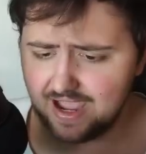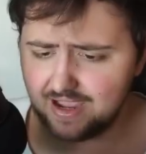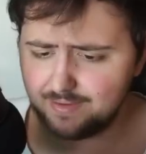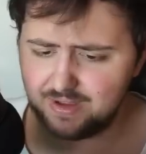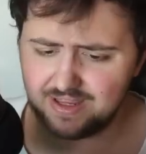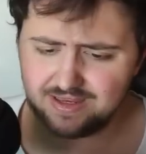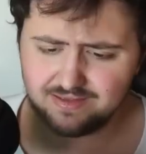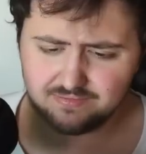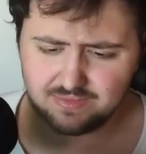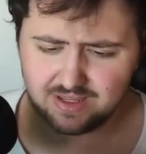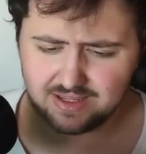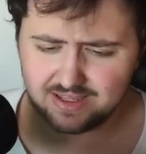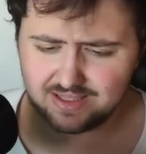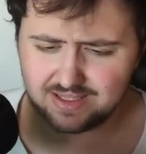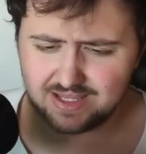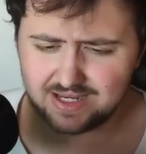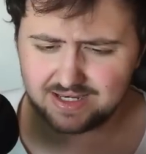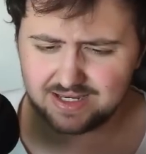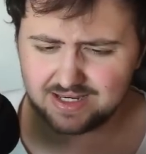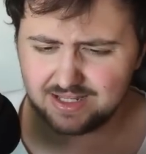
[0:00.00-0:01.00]
mean, it
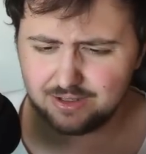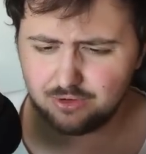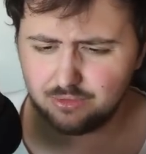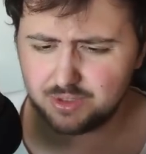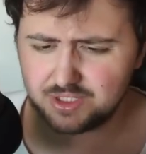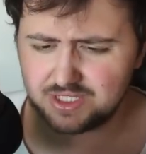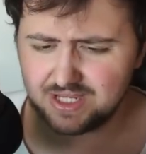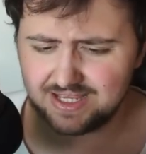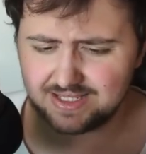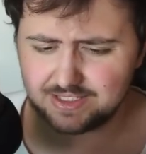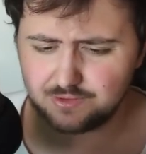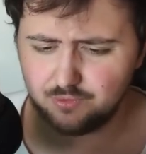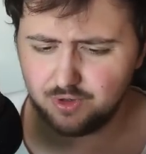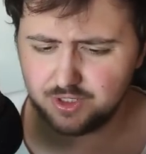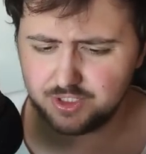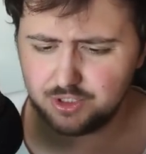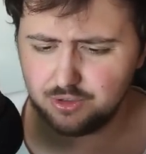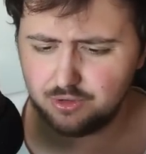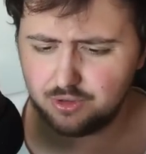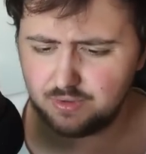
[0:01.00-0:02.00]
technically almost has
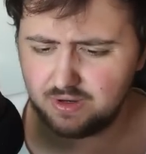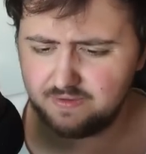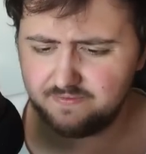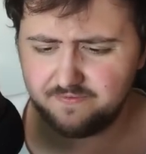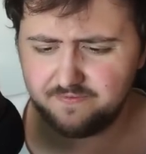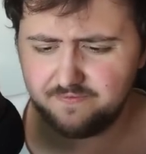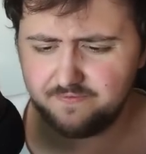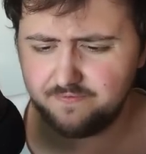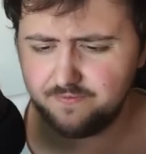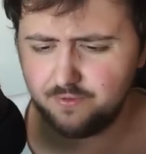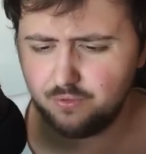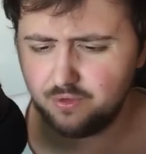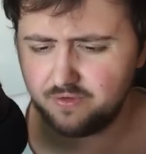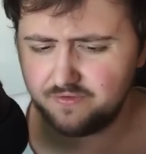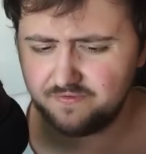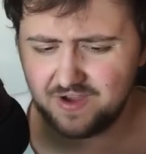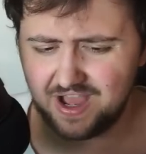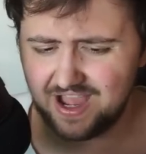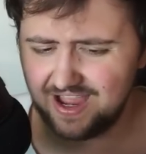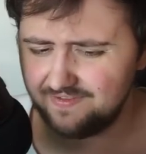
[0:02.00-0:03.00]
1, 2, 3, 4,
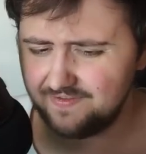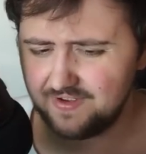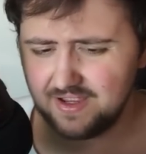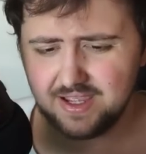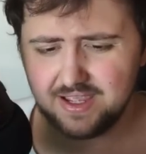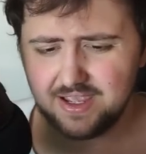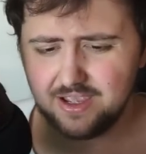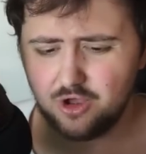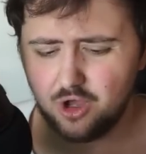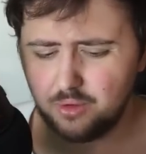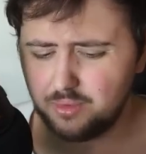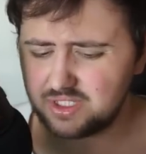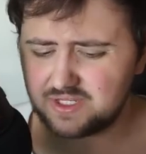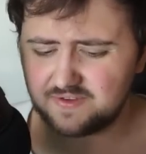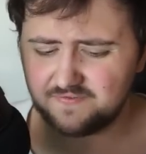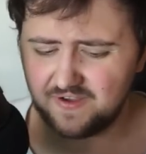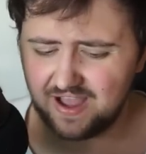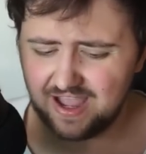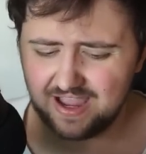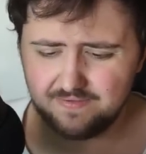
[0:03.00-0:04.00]
5. Almost
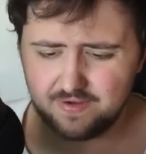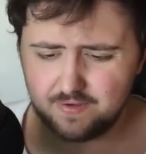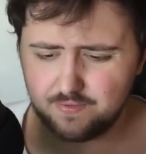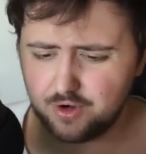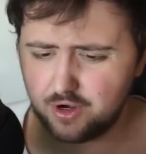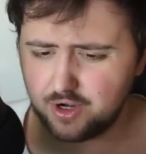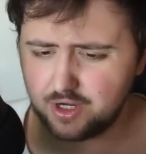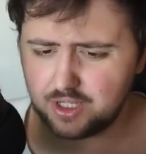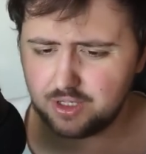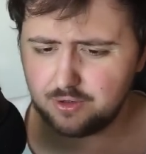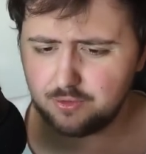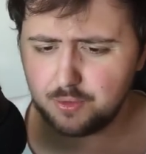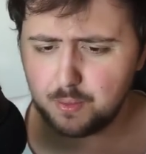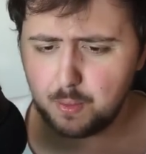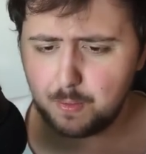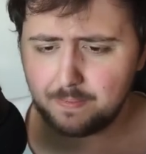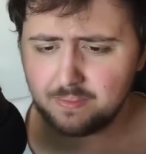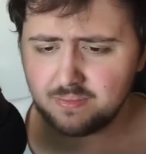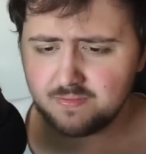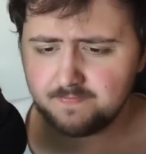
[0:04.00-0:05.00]
5, I would argue.
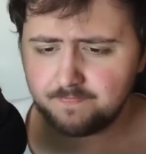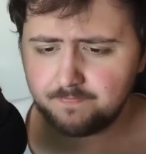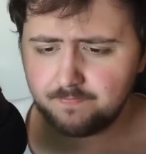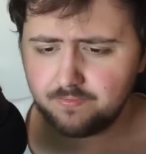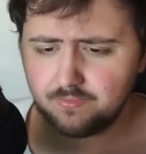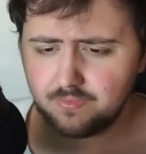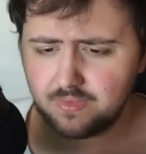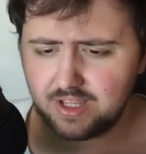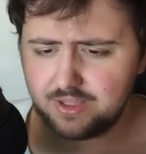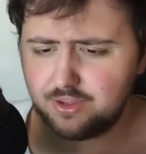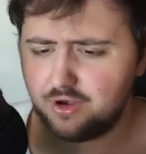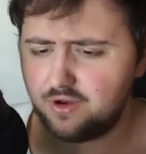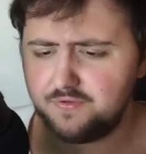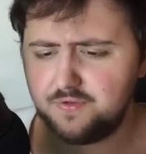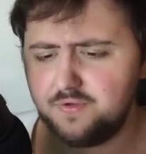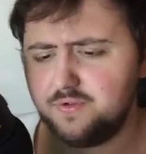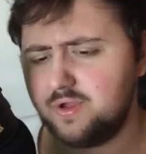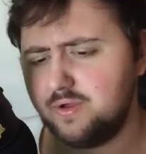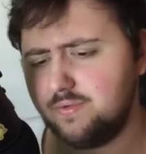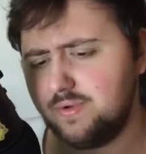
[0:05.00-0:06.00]
I don't know if
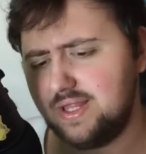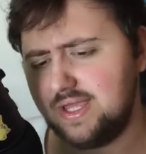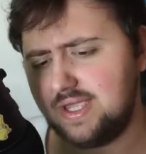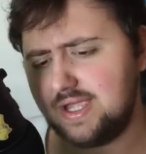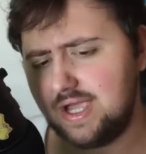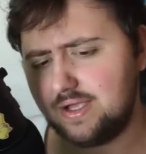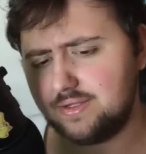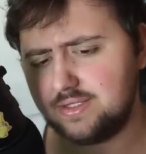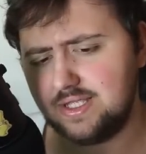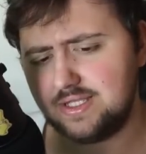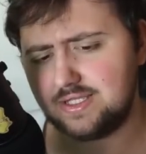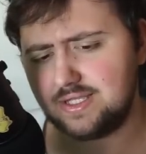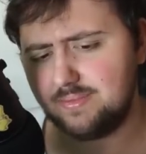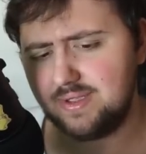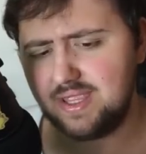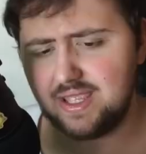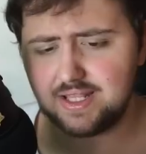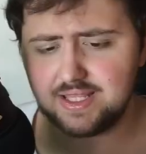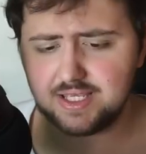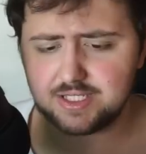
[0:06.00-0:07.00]
you can really count these. I
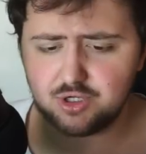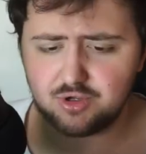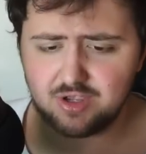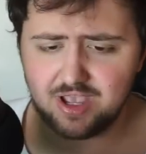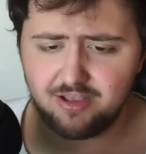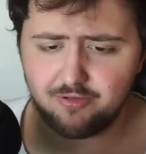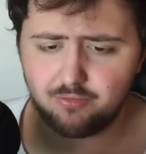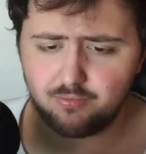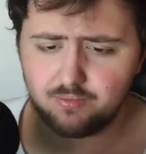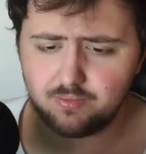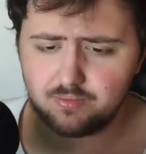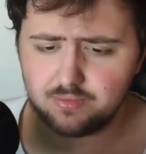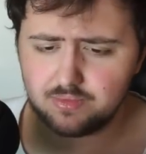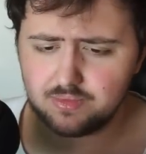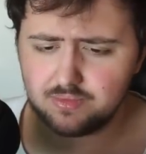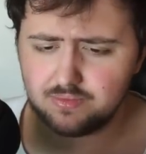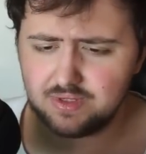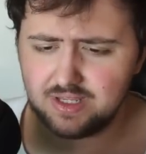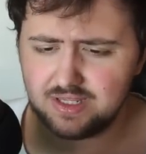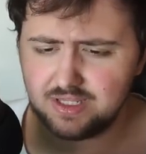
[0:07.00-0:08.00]
mean, unless you count
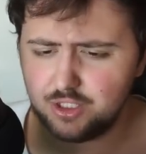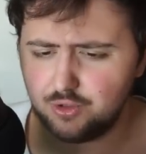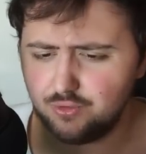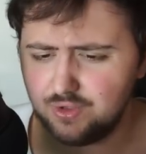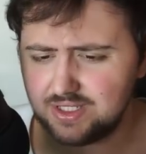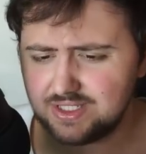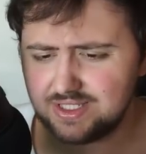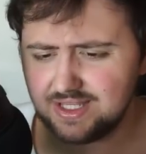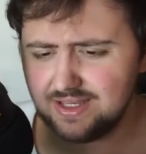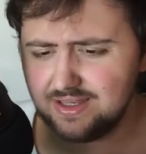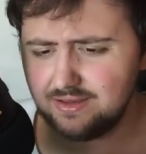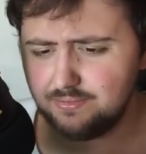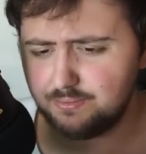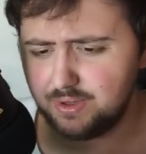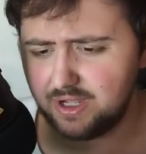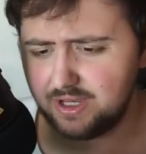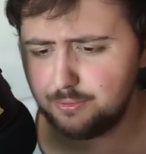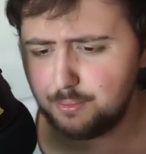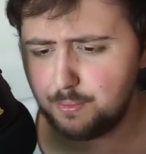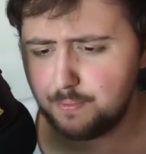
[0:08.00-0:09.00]
in unison,
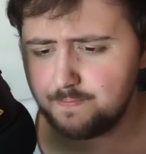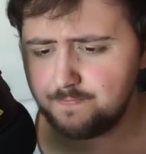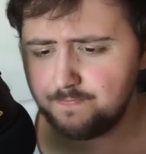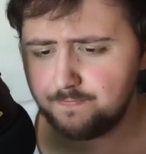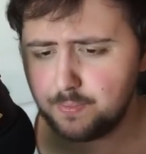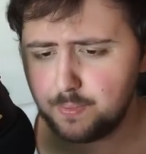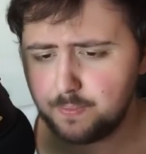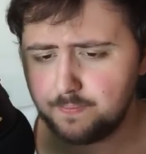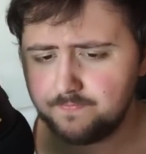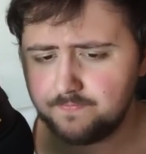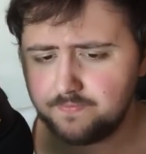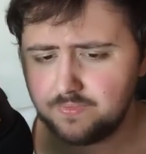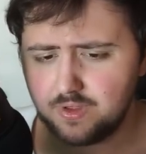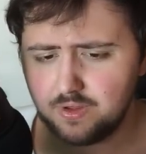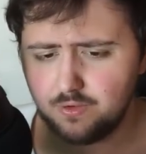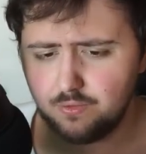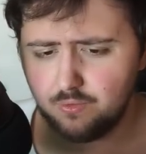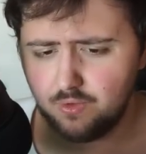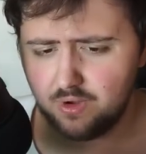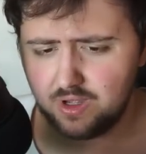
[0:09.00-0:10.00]
but
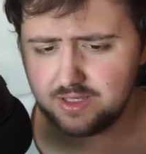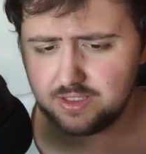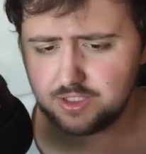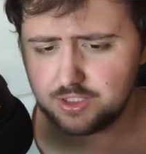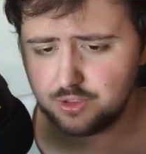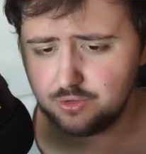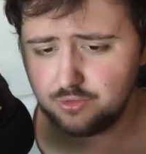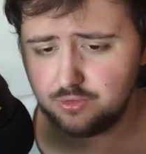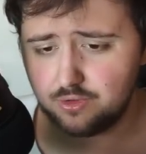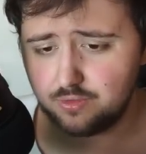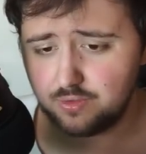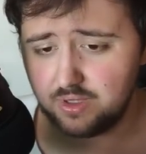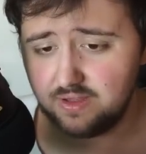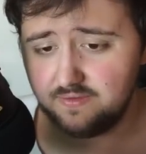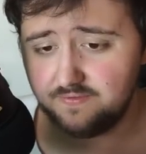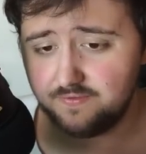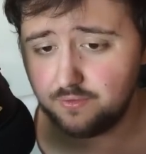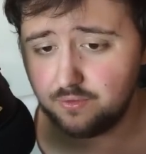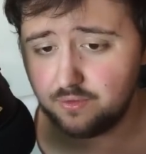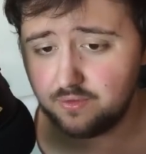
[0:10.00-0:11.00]
1, 2, 3,
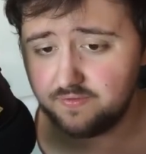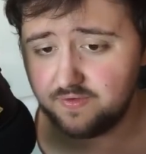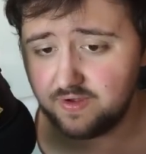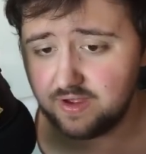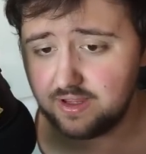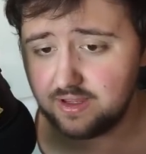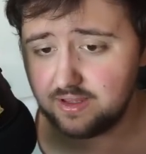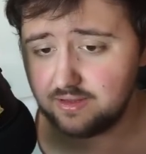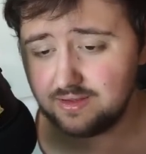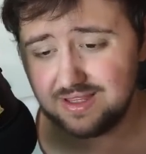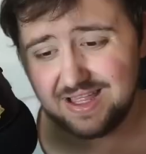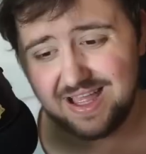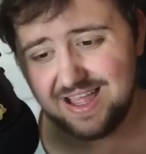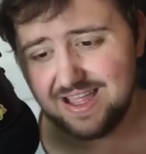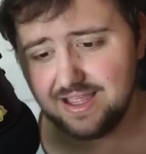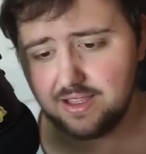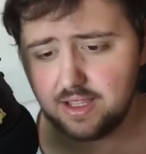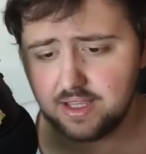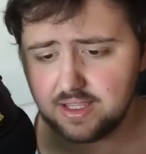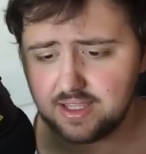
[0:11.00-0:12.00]
4, 5.
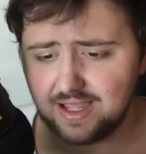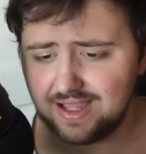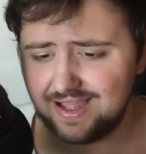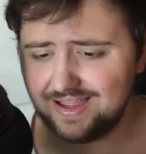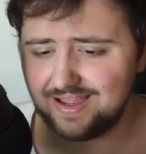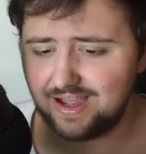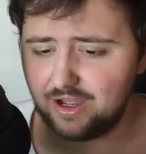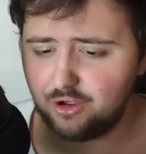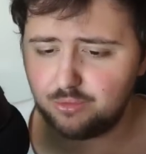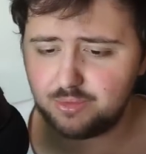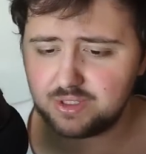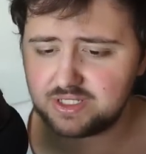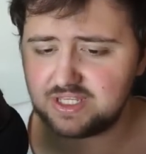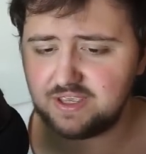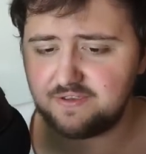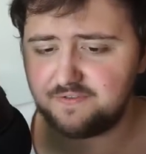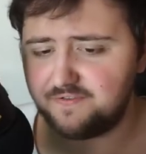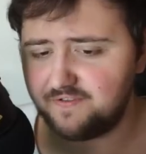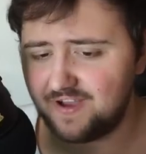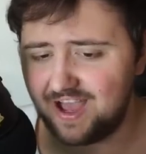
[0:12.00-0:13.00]
I almost see
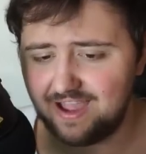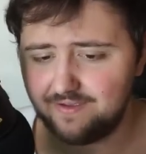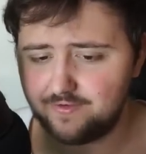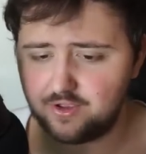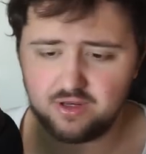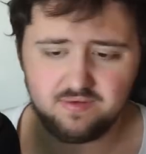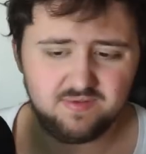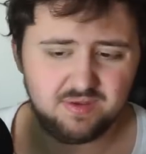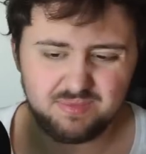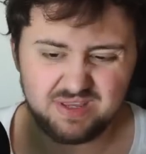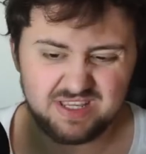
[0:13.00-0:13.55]
5, could even be